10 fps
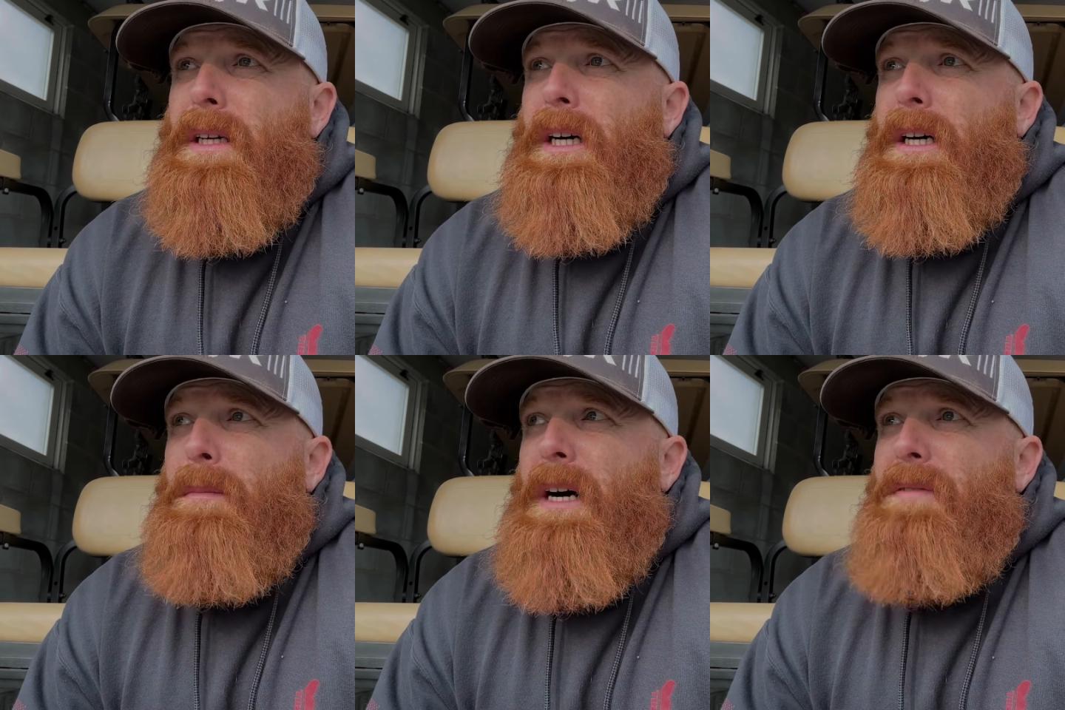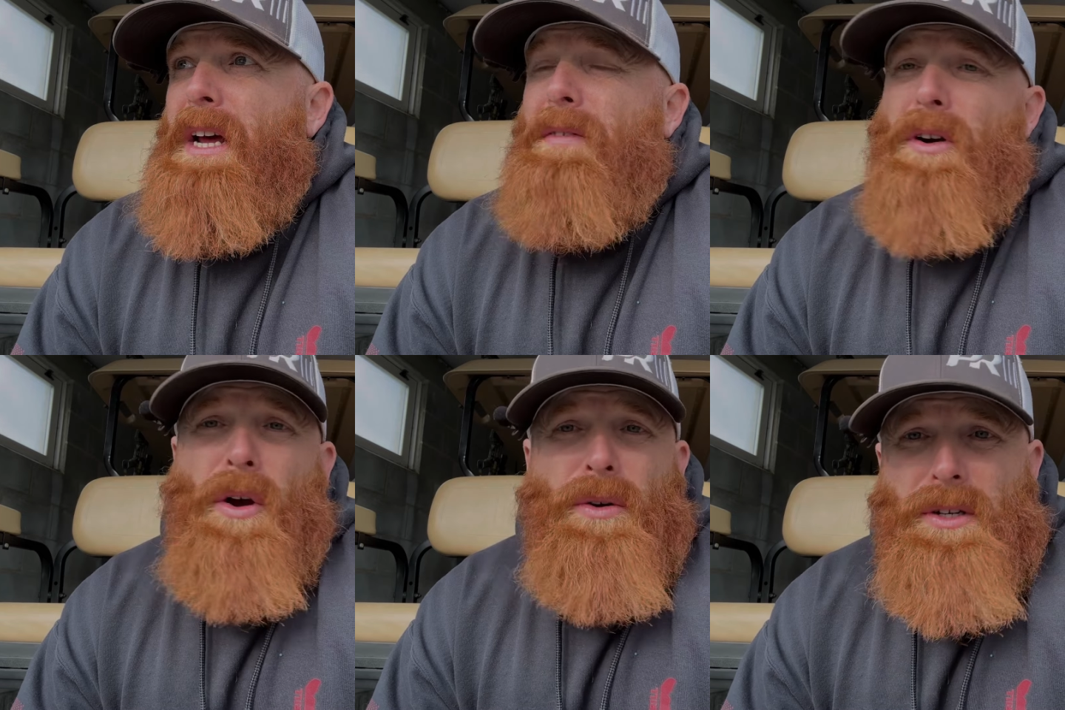Um, I've
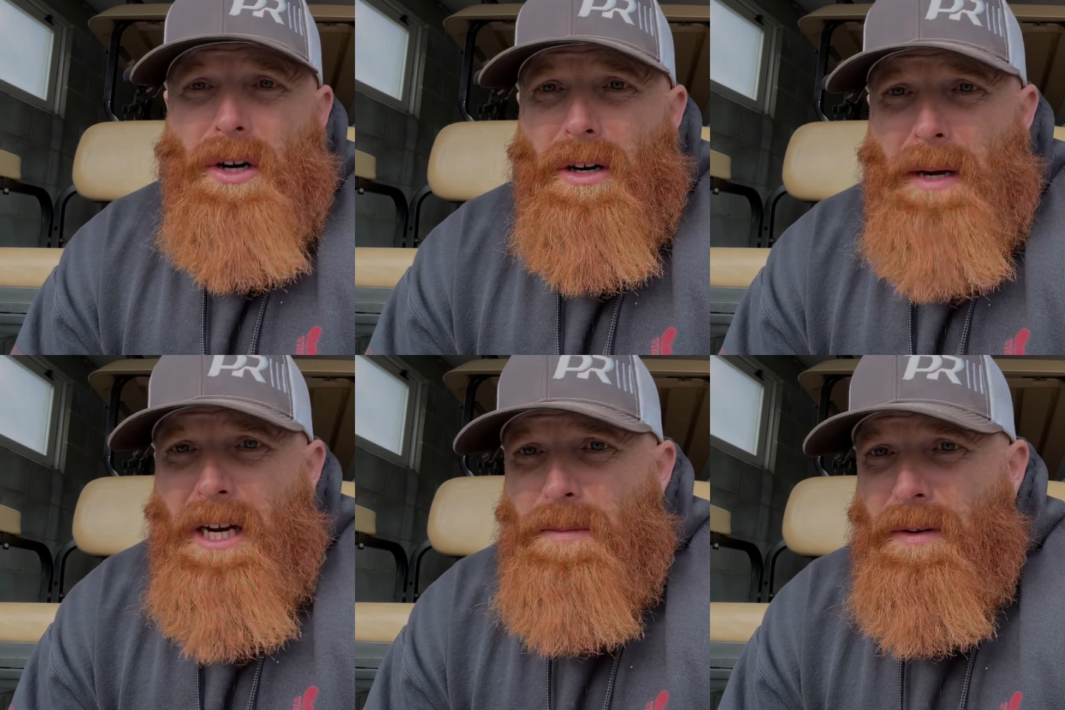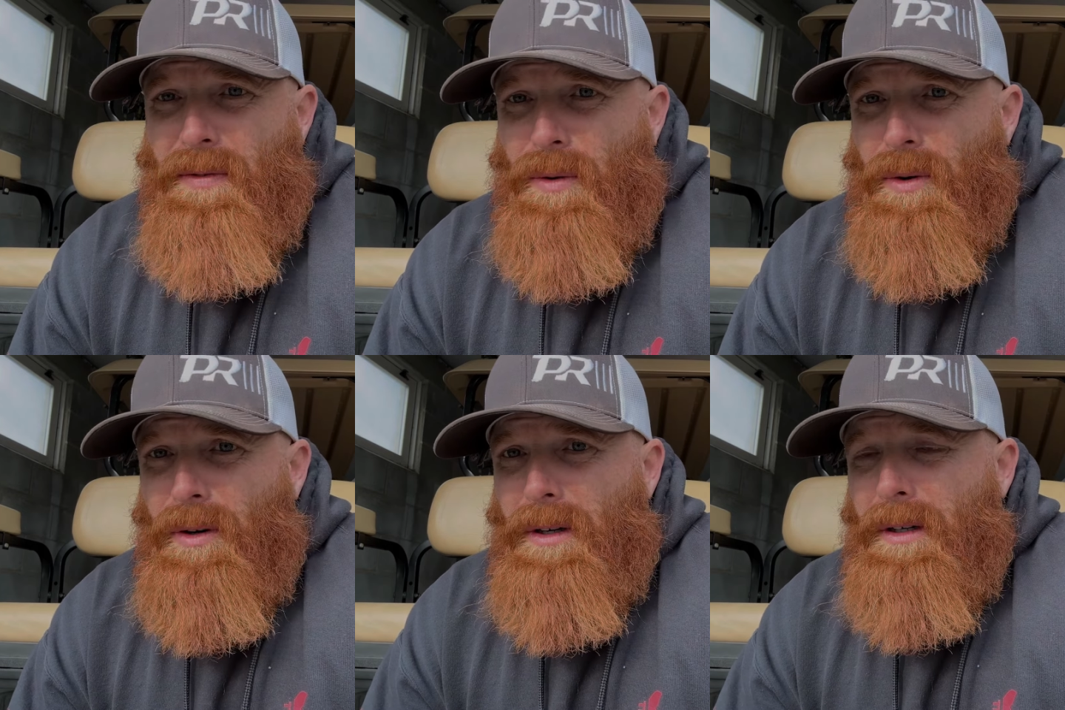never owned a Duramax
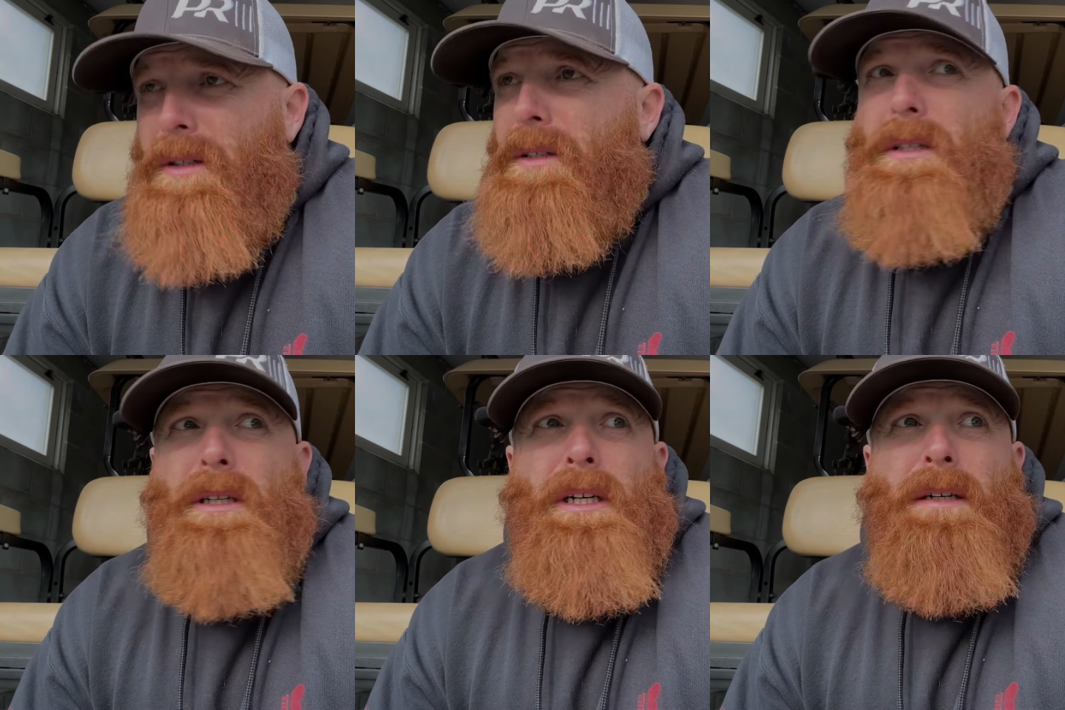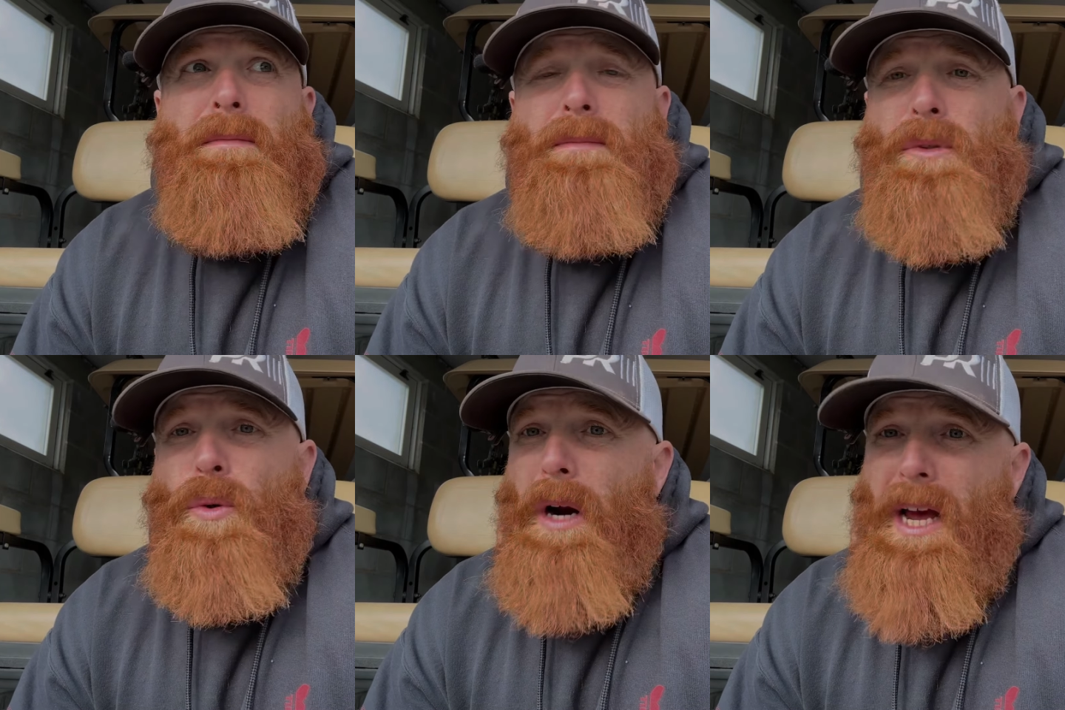before um,
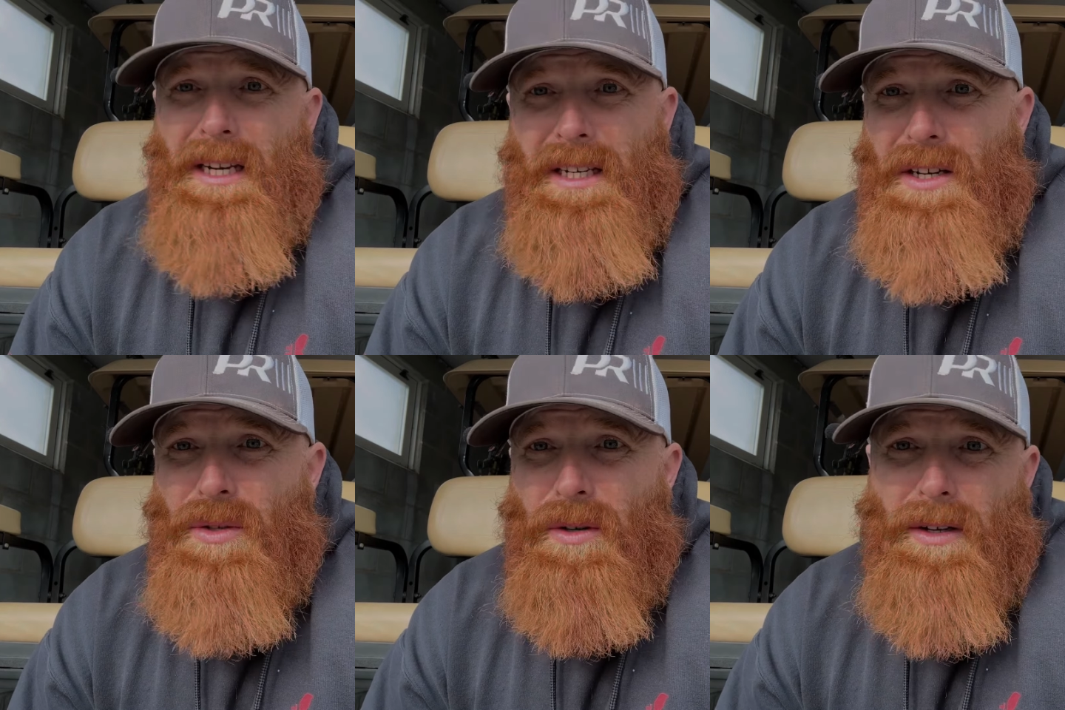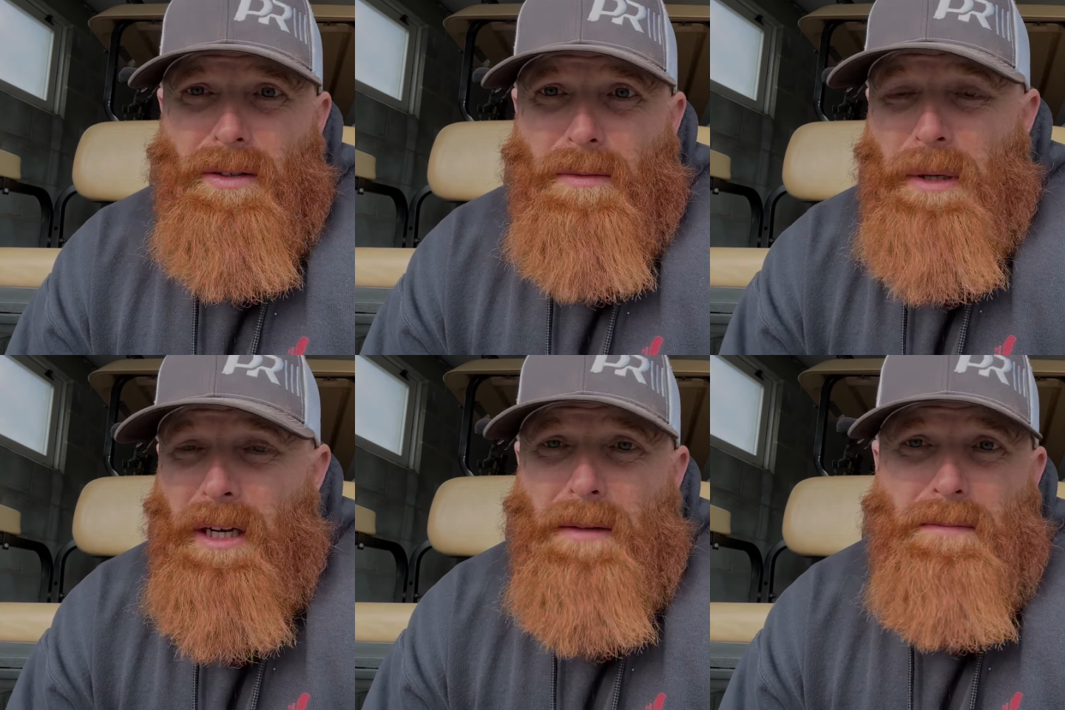or any diesel
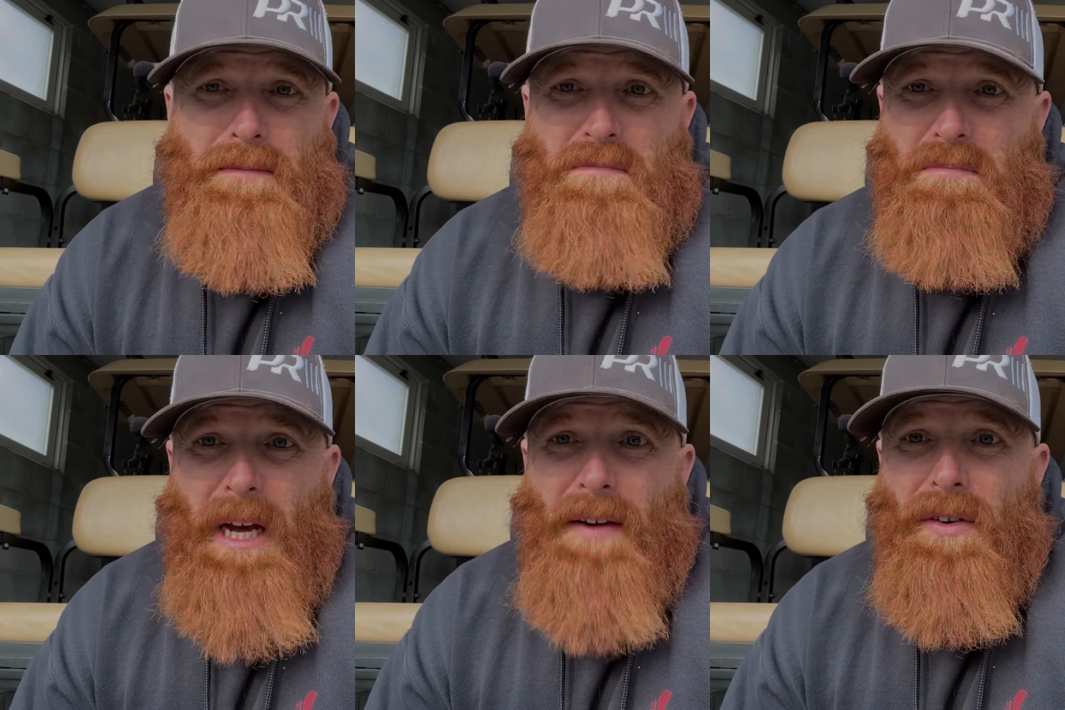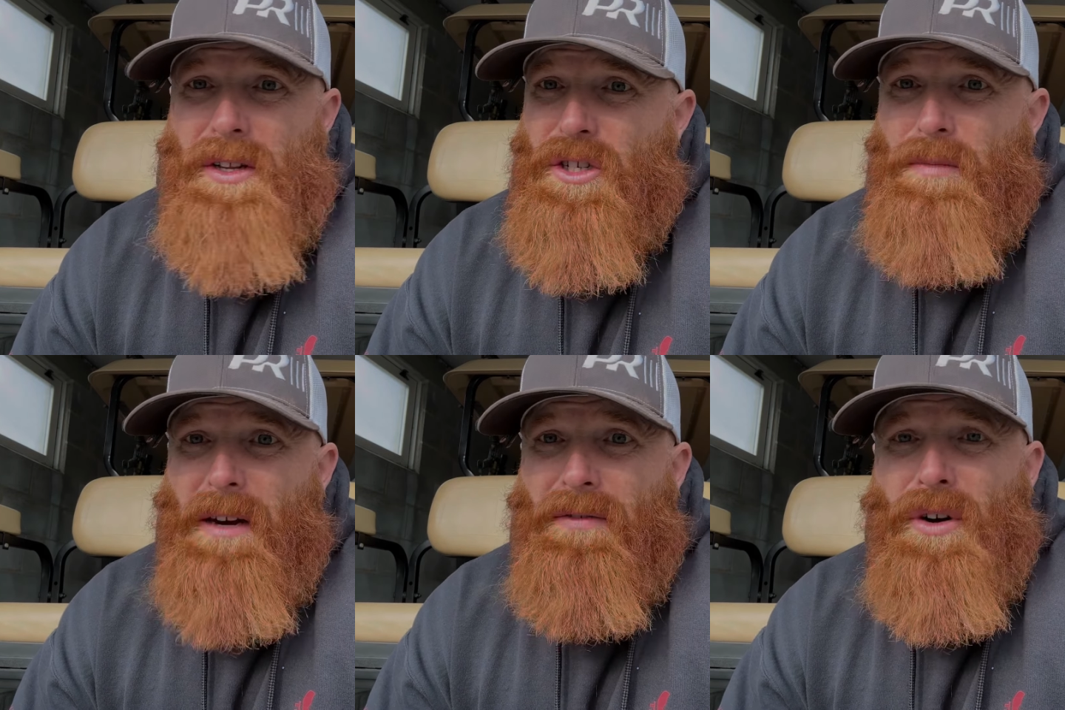pickup ever. This is
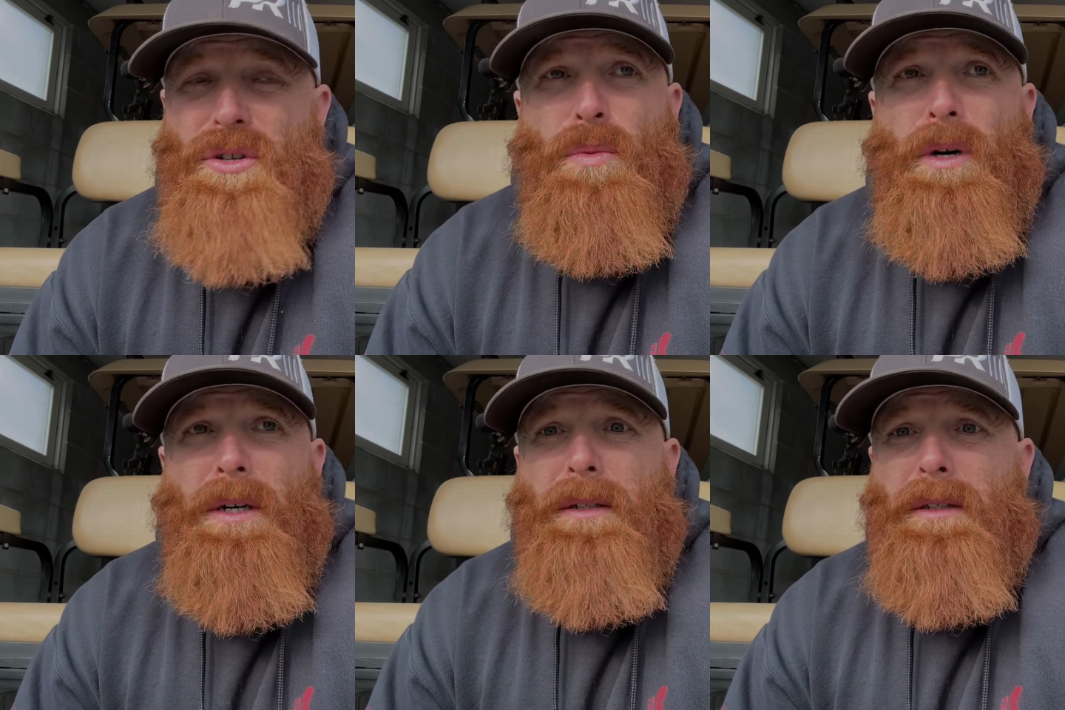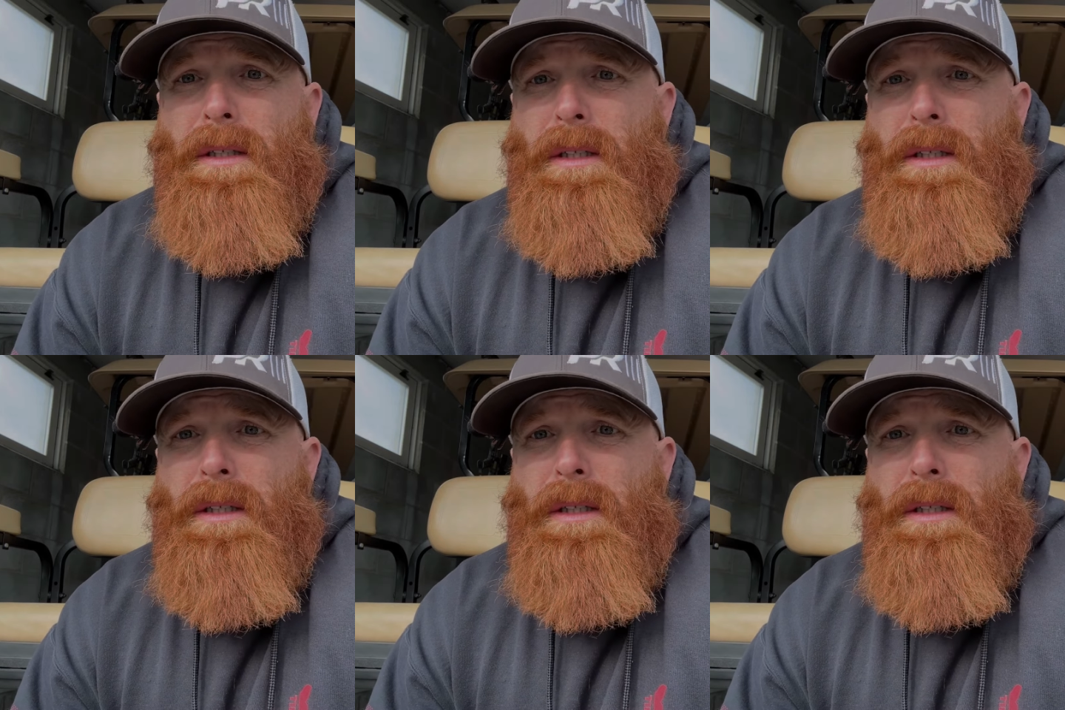my first one.